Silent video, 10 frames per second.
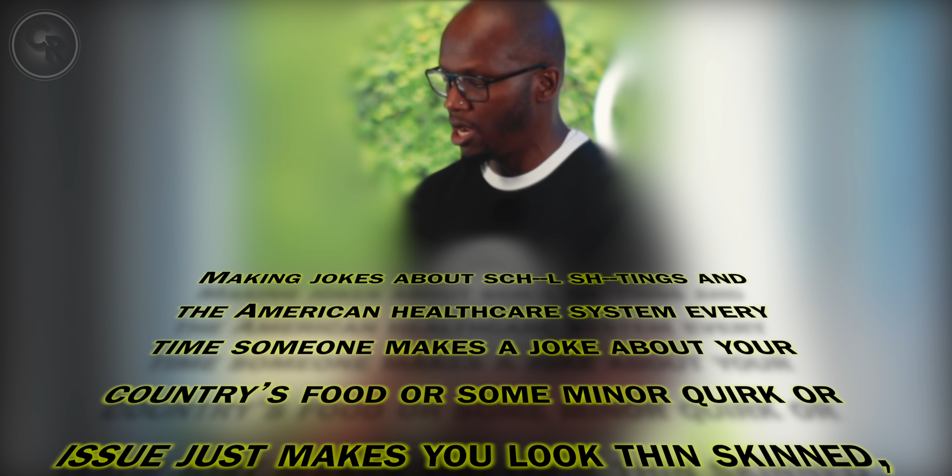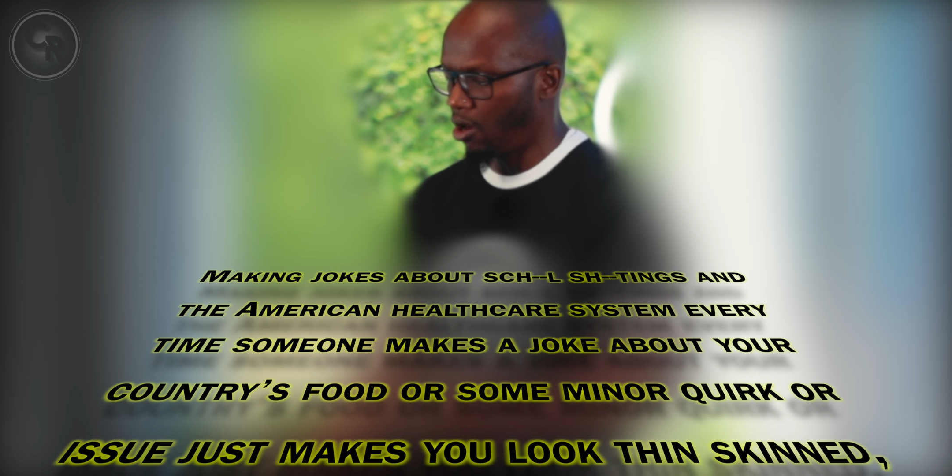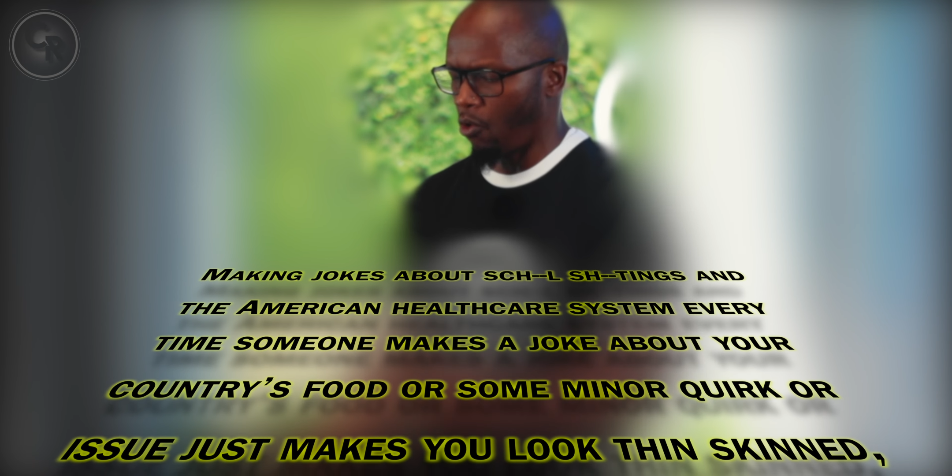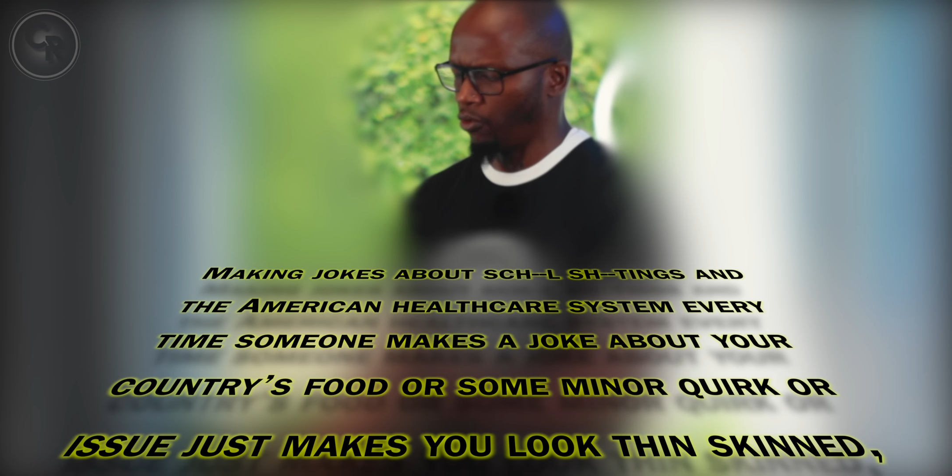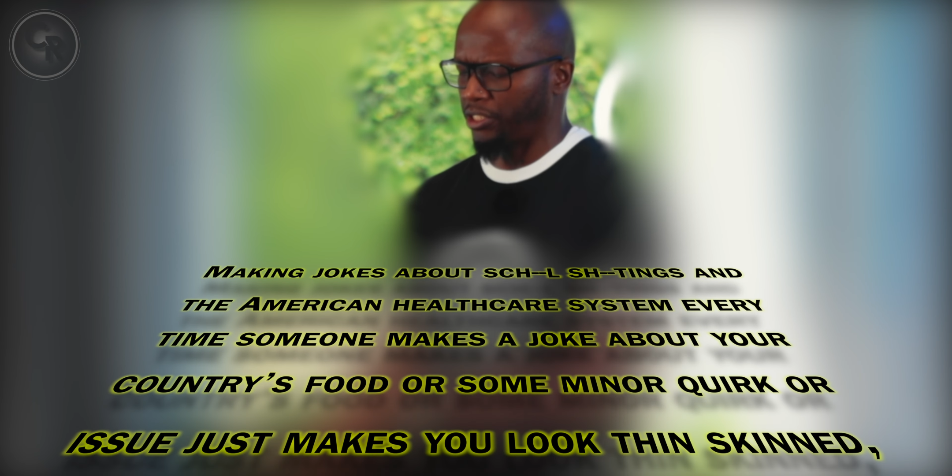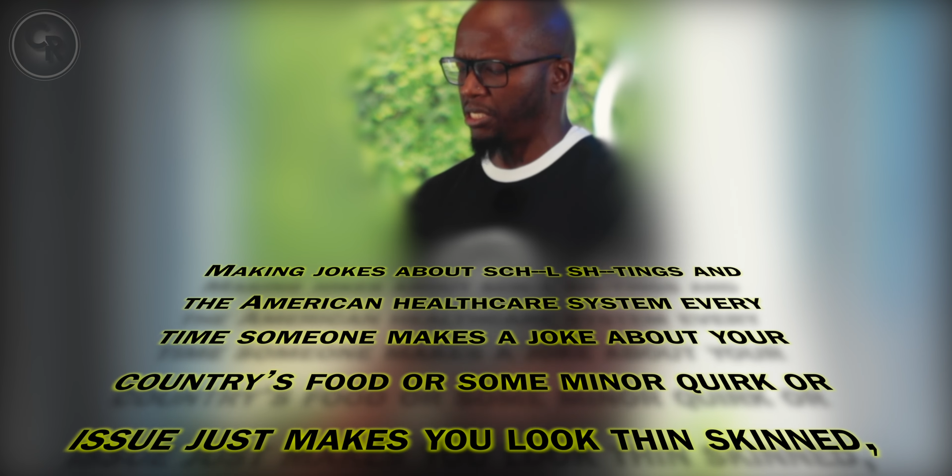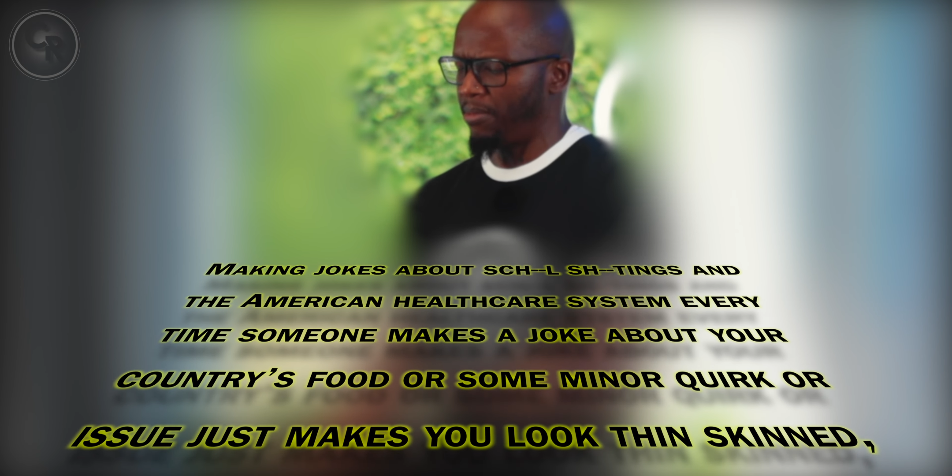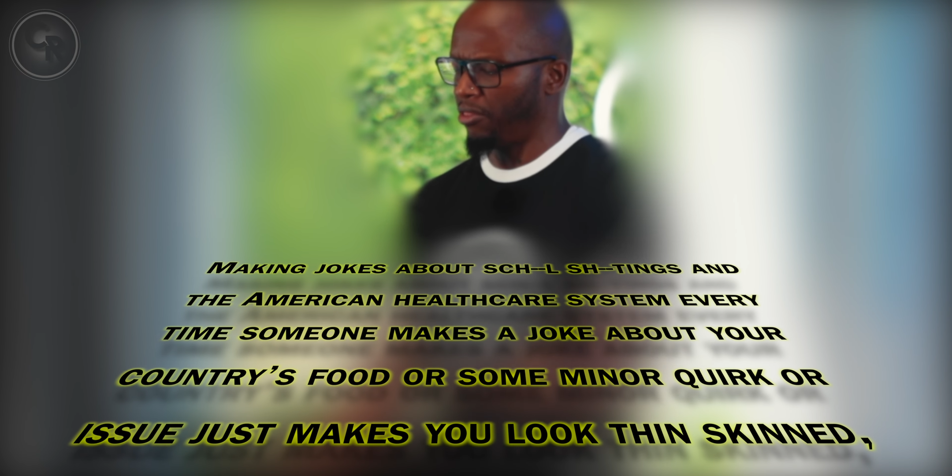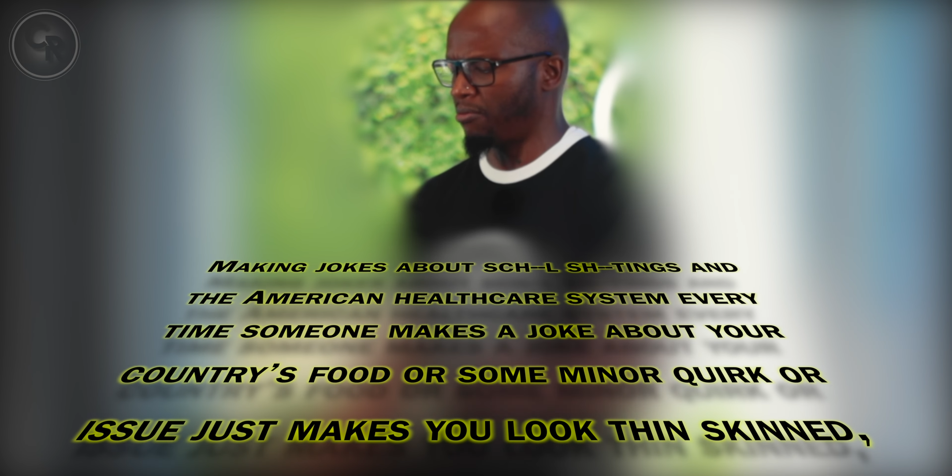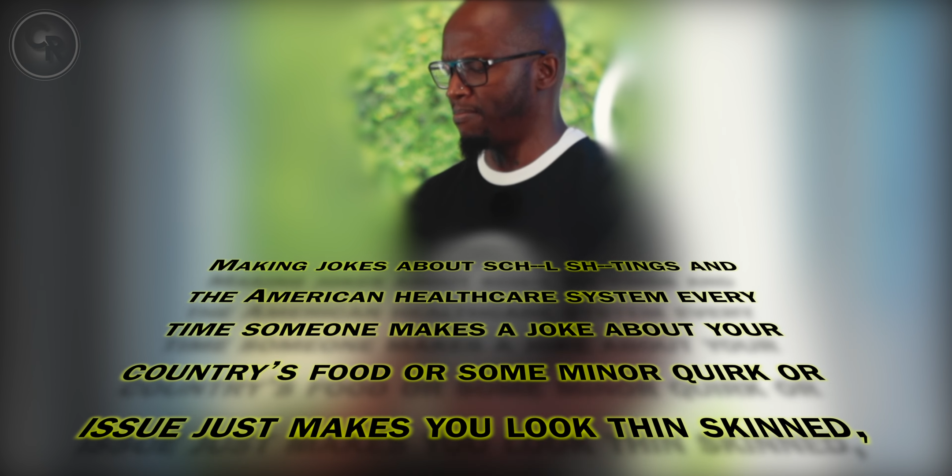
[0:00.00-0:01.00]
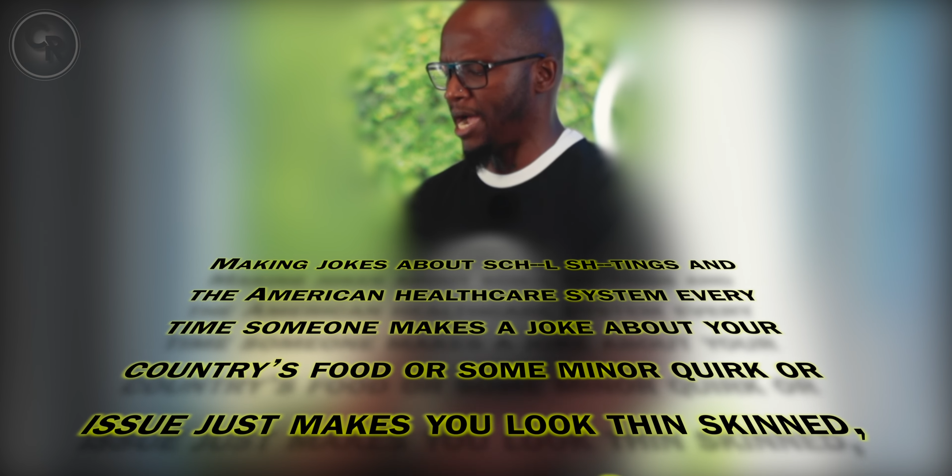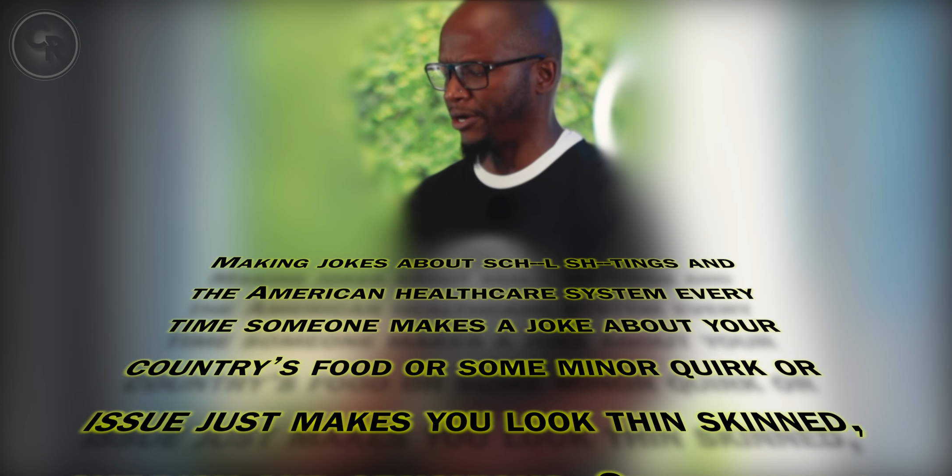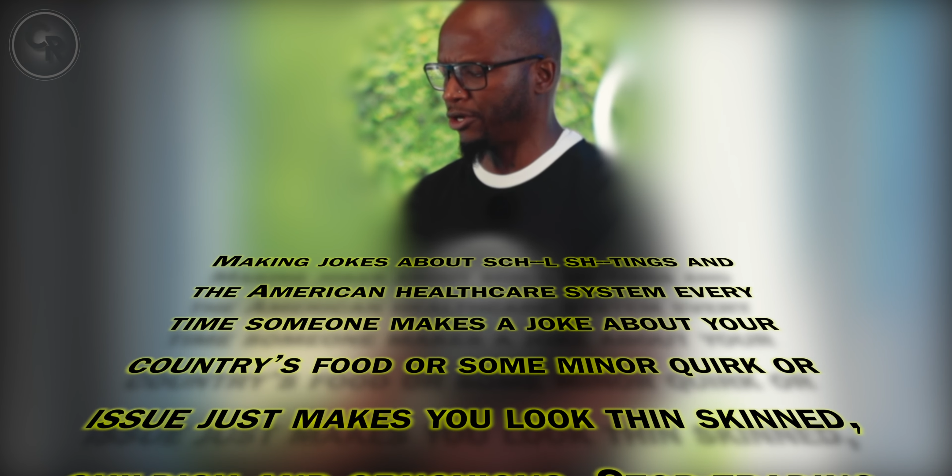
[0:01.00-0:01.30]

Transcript: or some other minor